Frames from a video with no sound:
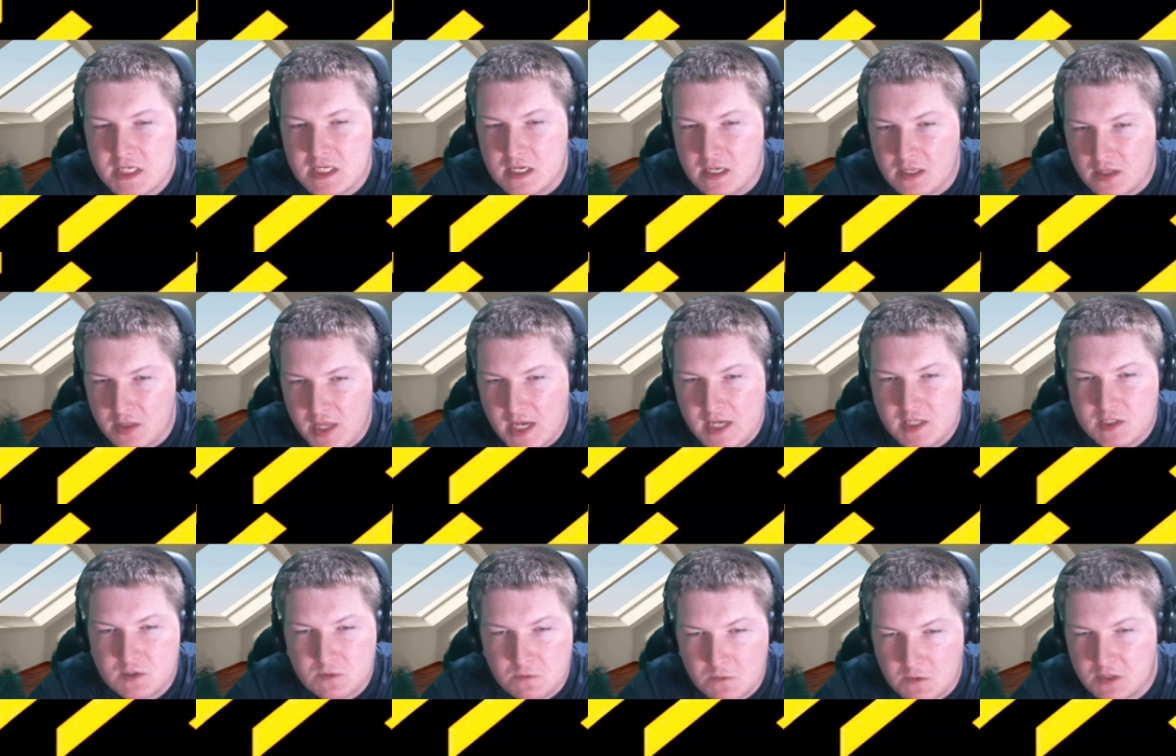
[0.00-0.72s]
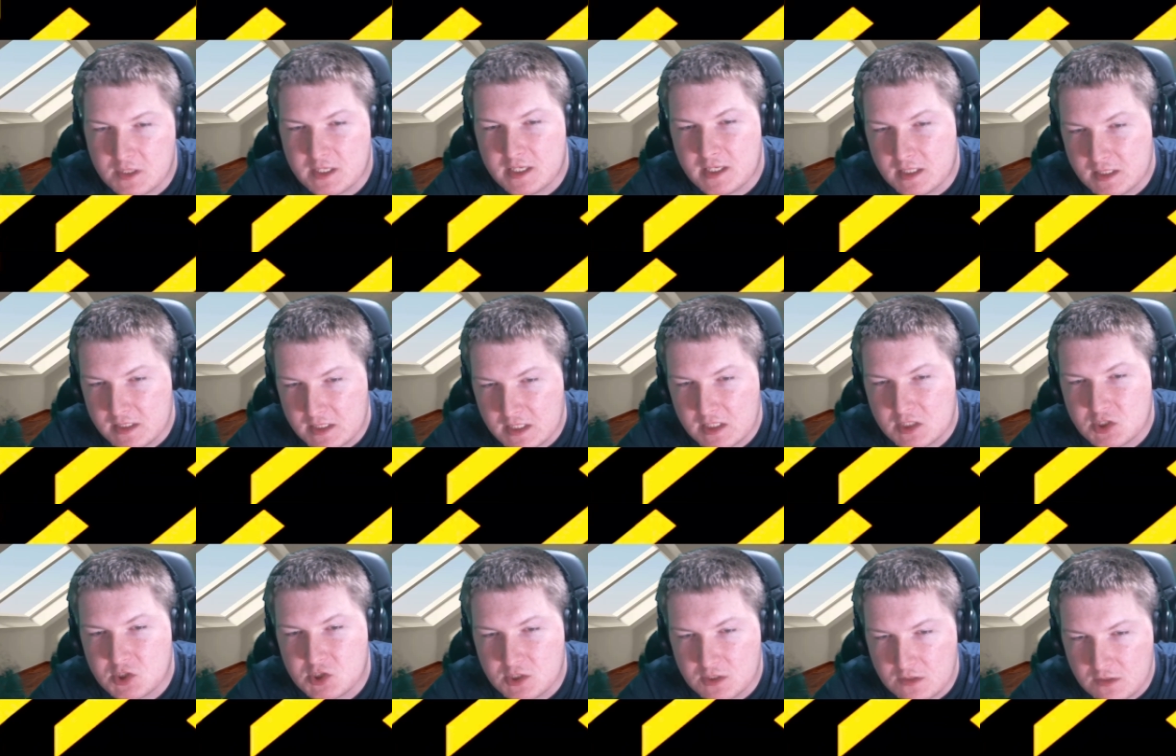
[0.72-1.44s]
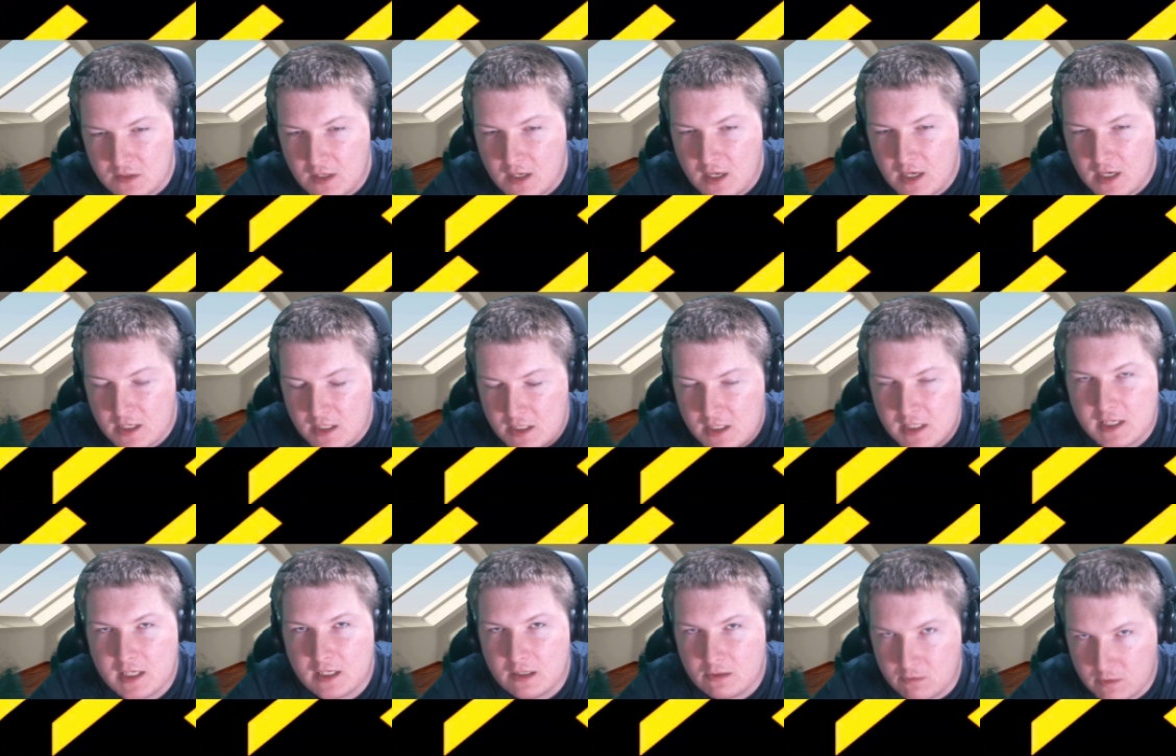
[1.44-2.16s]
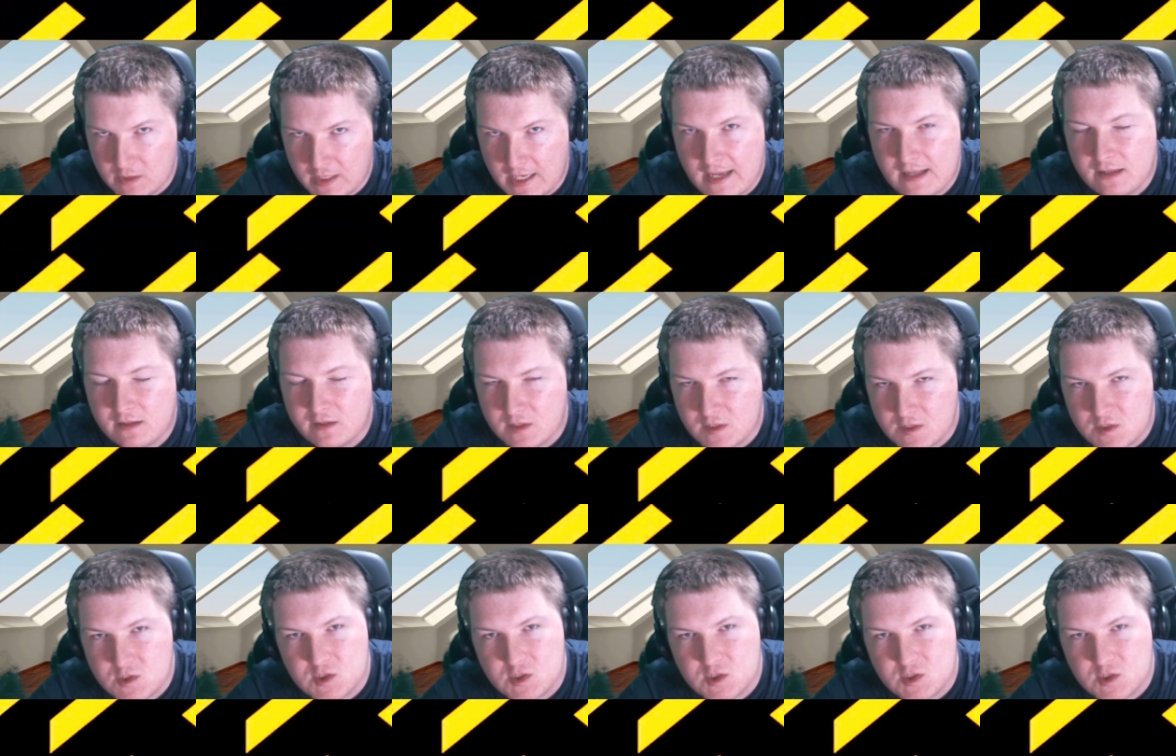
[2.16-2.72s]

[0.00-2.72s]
you, that's when the addiction, you get a reality